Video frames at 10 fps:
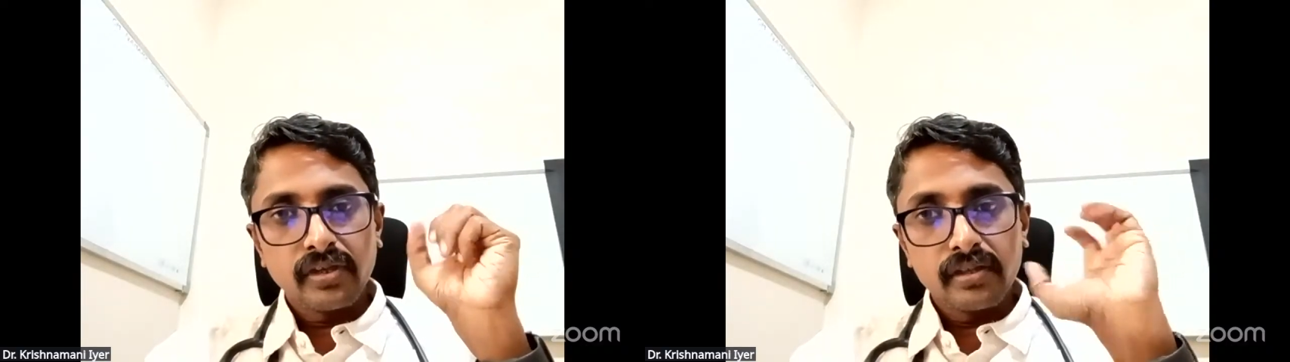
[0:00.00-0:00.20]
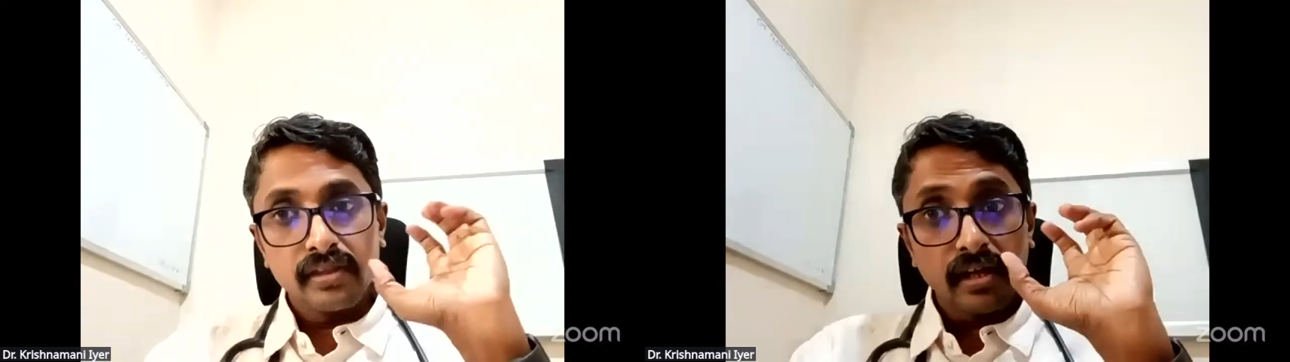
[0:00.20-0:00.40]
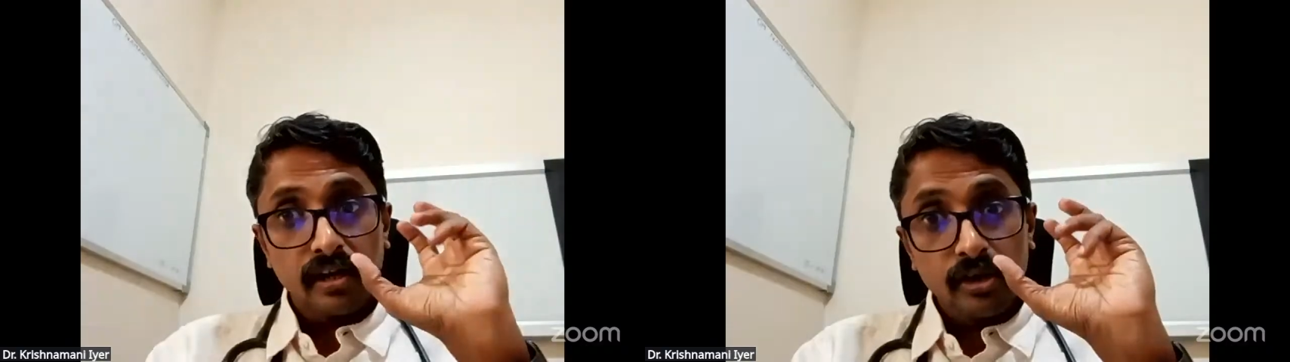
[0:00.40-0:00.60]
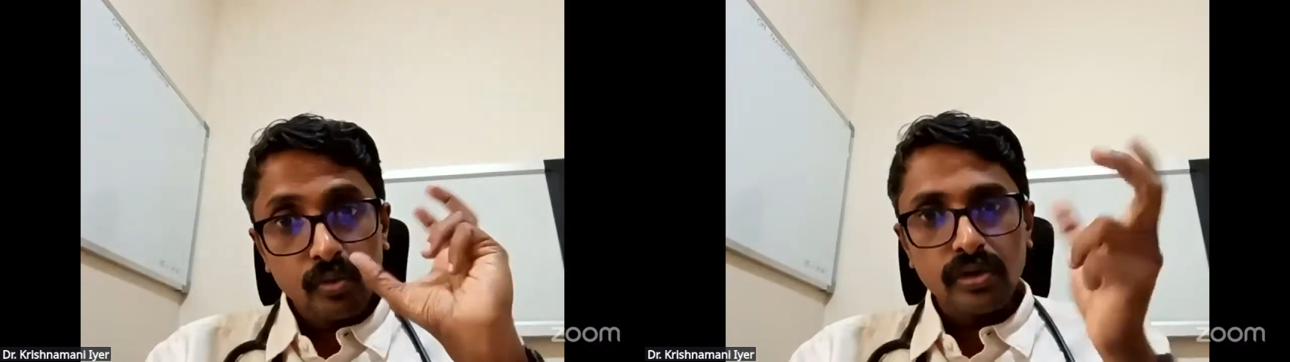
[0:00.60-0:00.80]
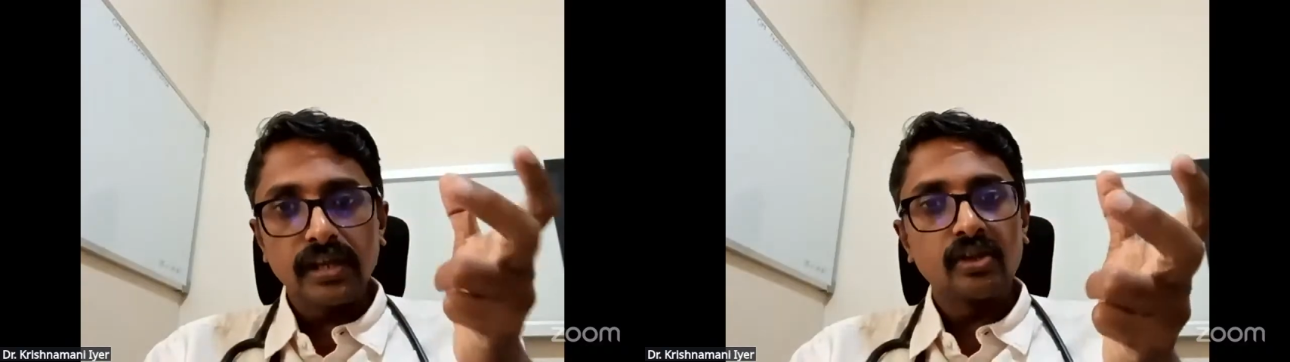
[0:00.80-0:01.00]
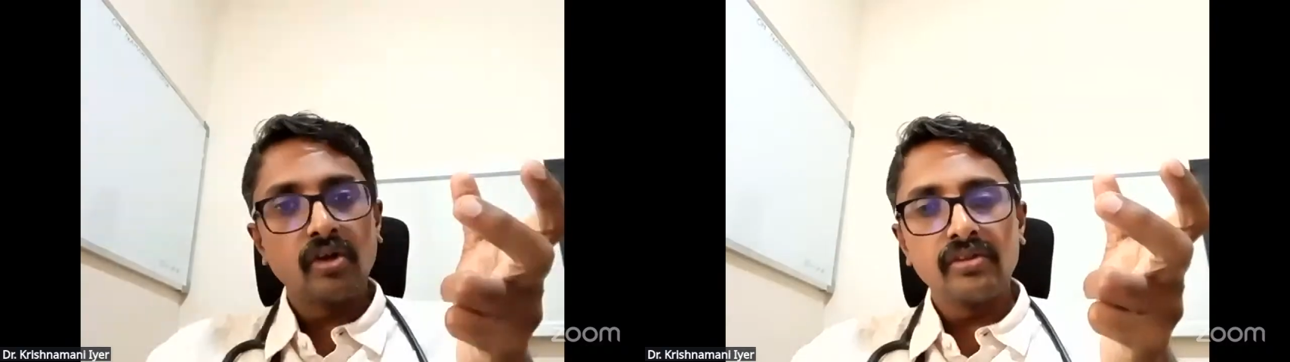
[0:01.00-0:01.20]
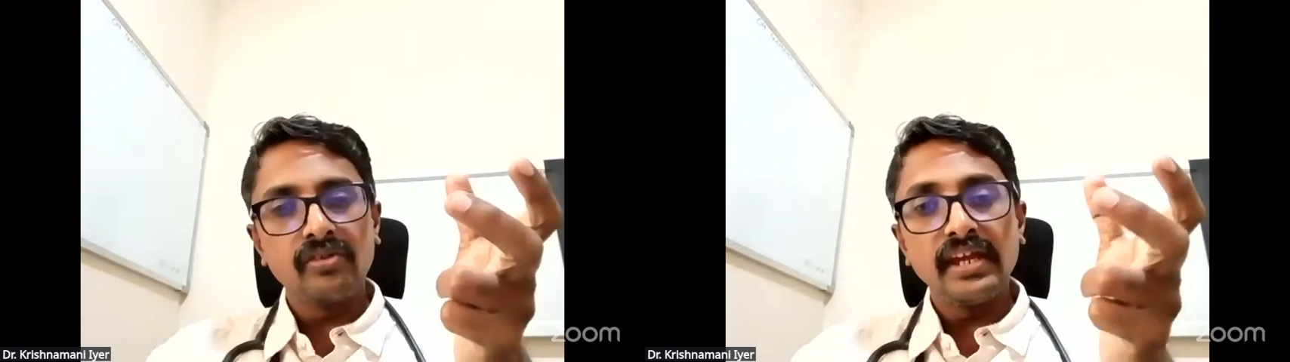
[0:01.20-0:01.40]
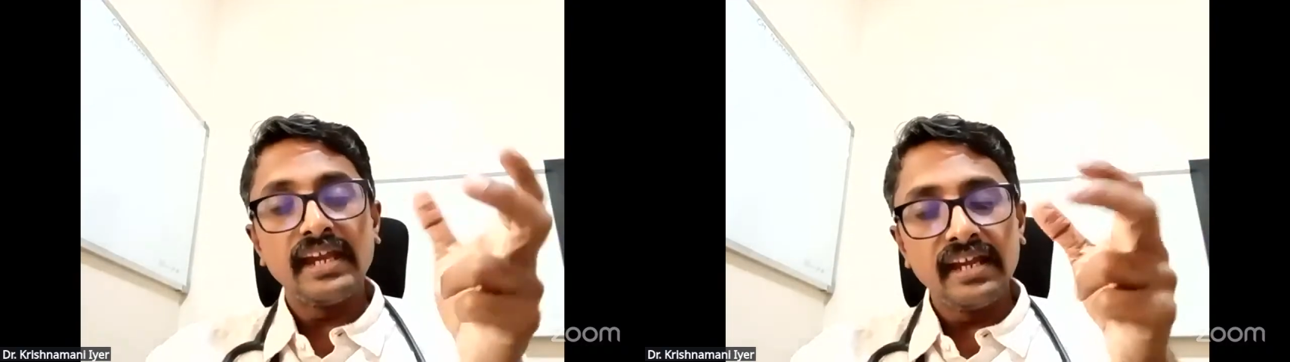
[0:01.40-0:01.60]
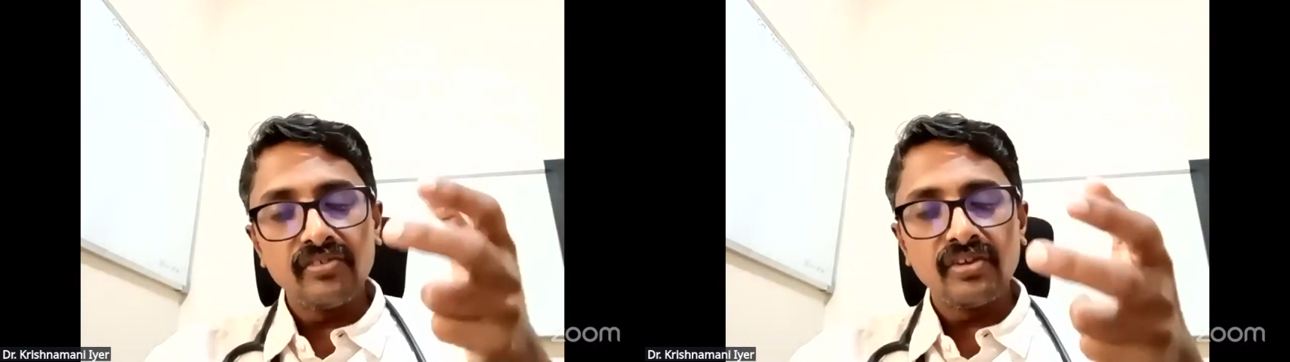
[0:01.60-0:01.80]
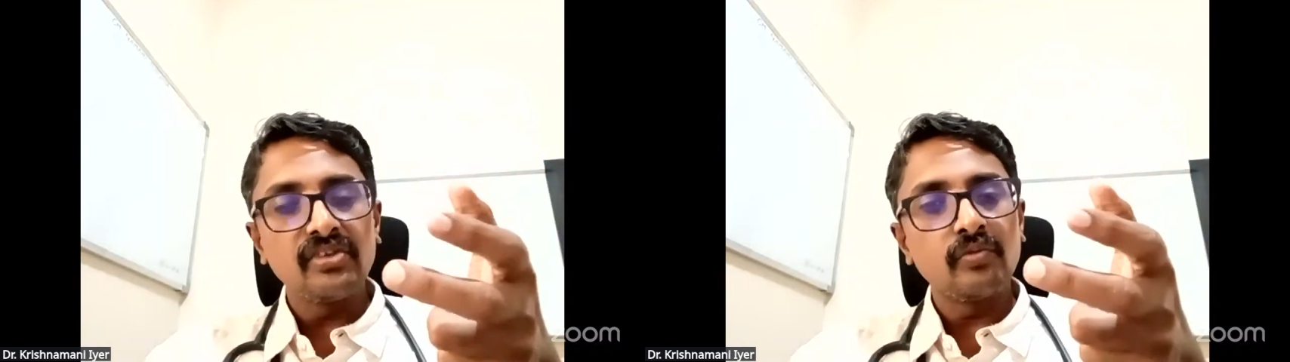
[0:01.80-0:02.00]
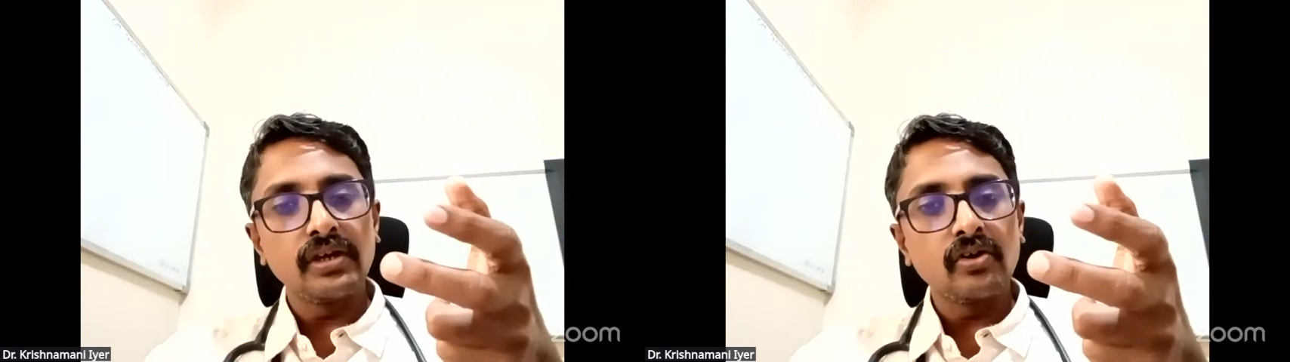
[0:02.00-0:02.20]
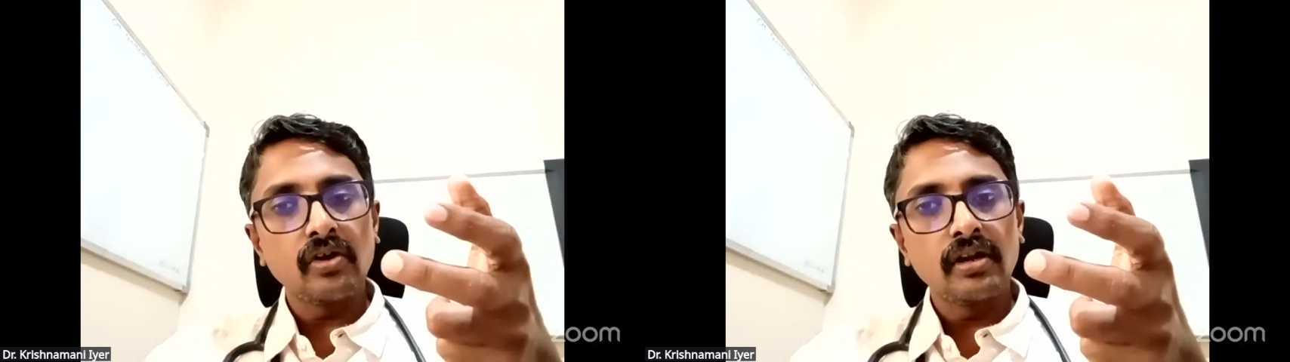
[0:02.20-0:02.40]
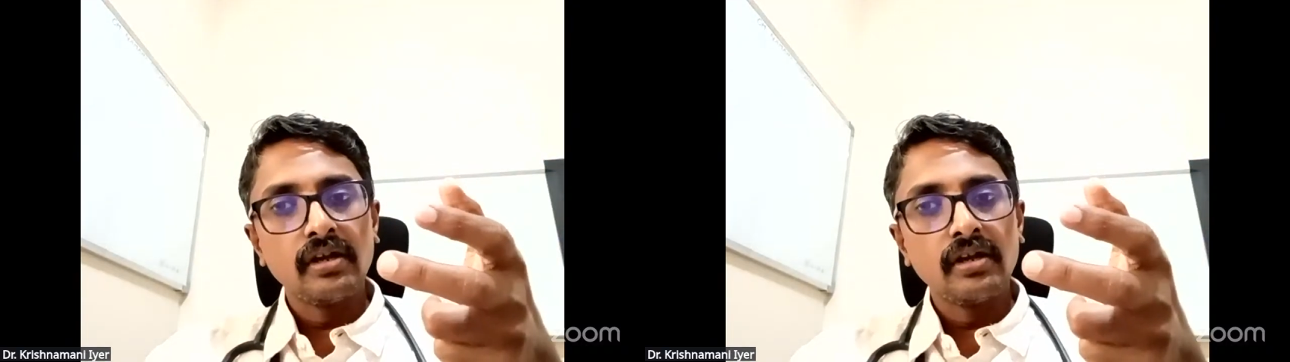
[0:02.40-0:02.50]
They are a new technology, ADCs we call.